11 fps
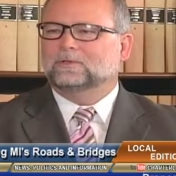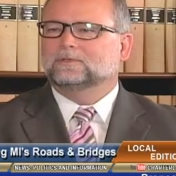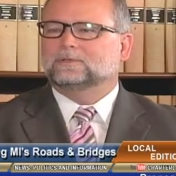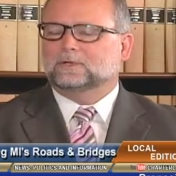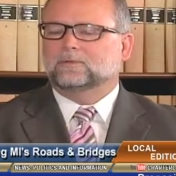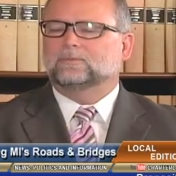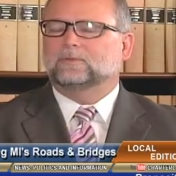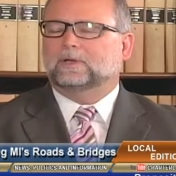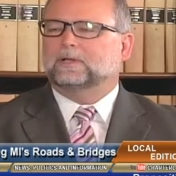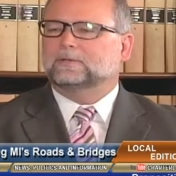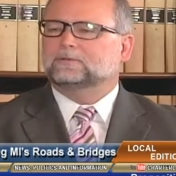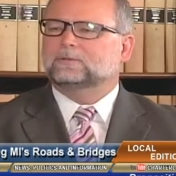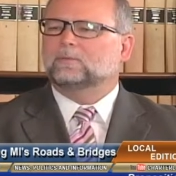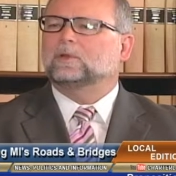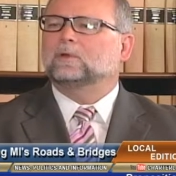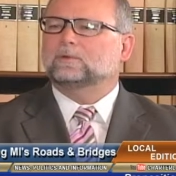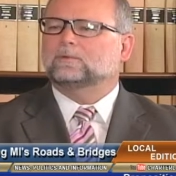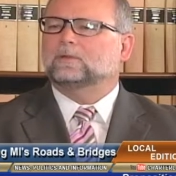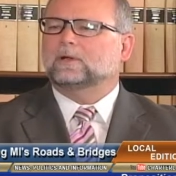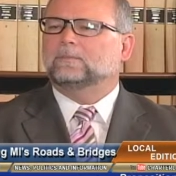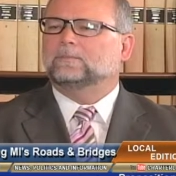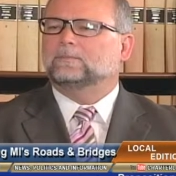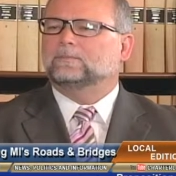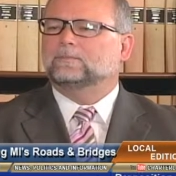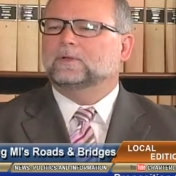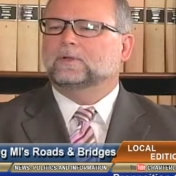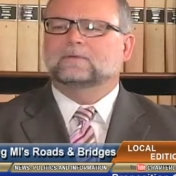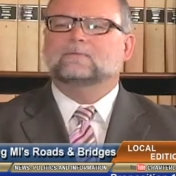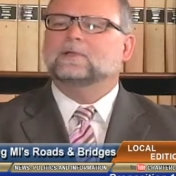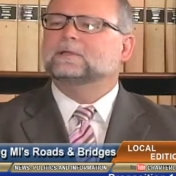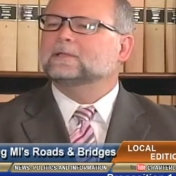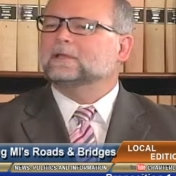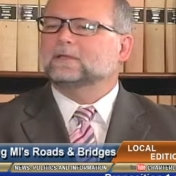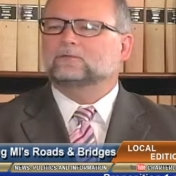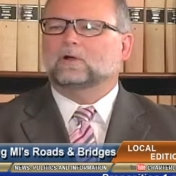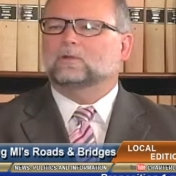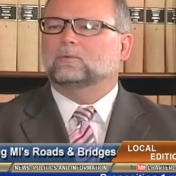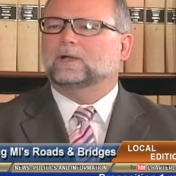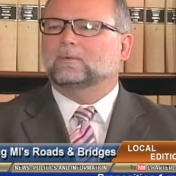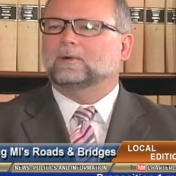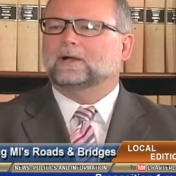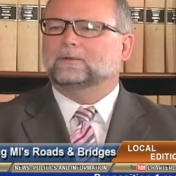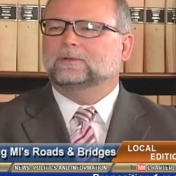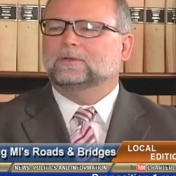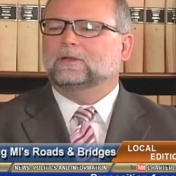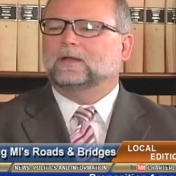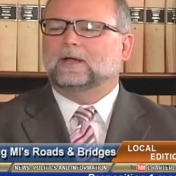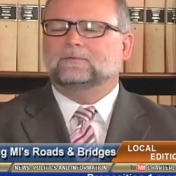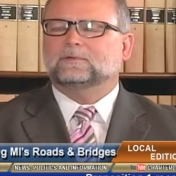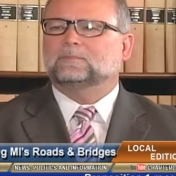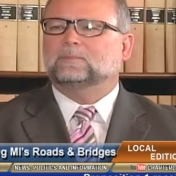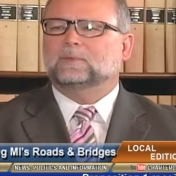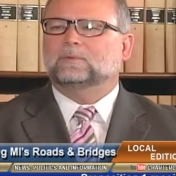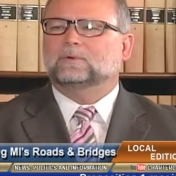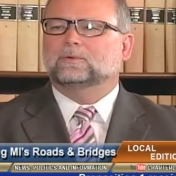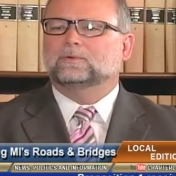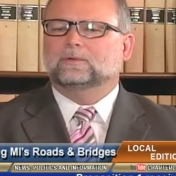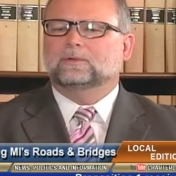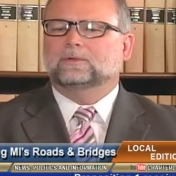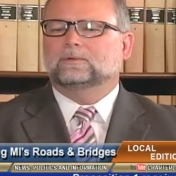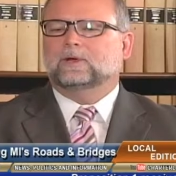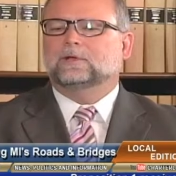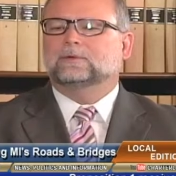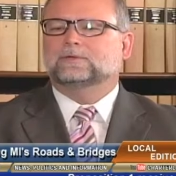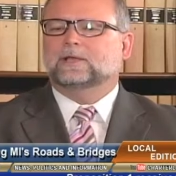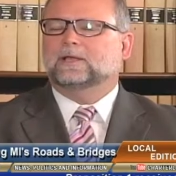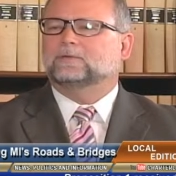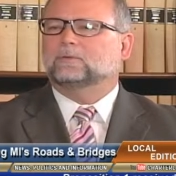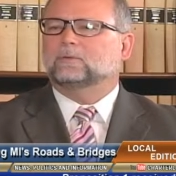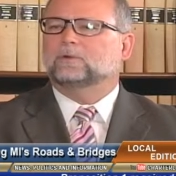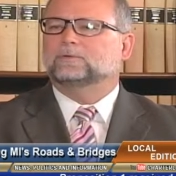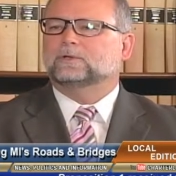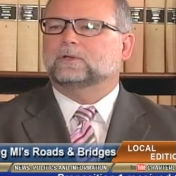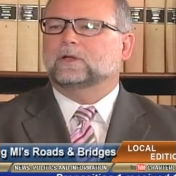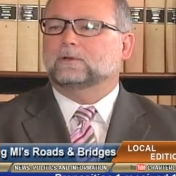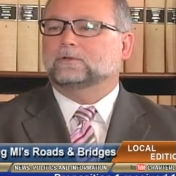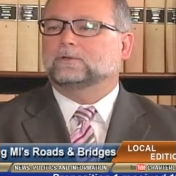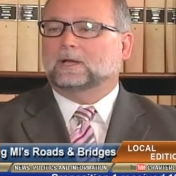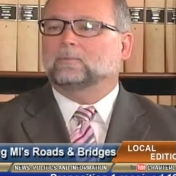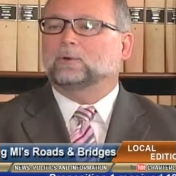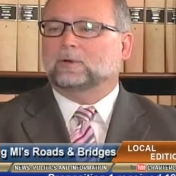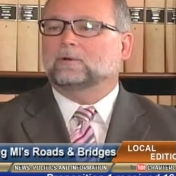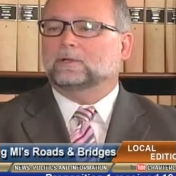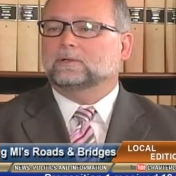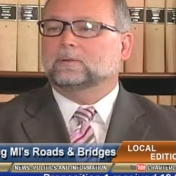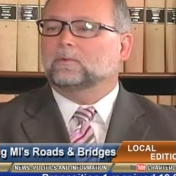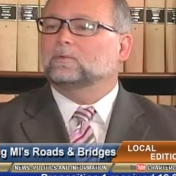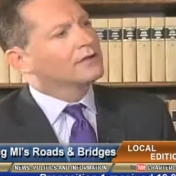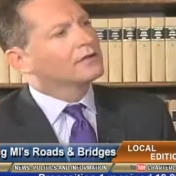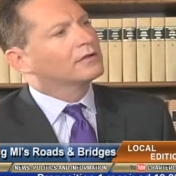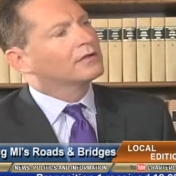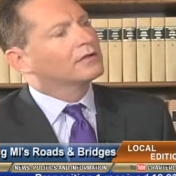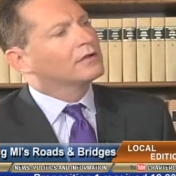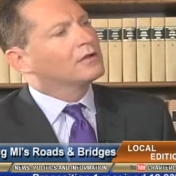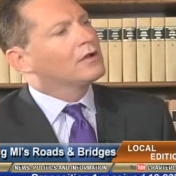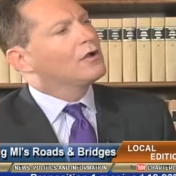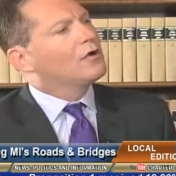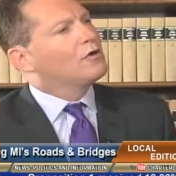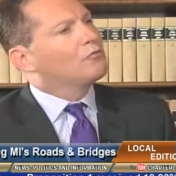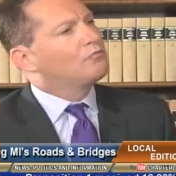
So, uh, and so we heard um, right. conflicting things all the way around. Obviously, people understand the roads are the top priority. Right. We heard that loud and clear.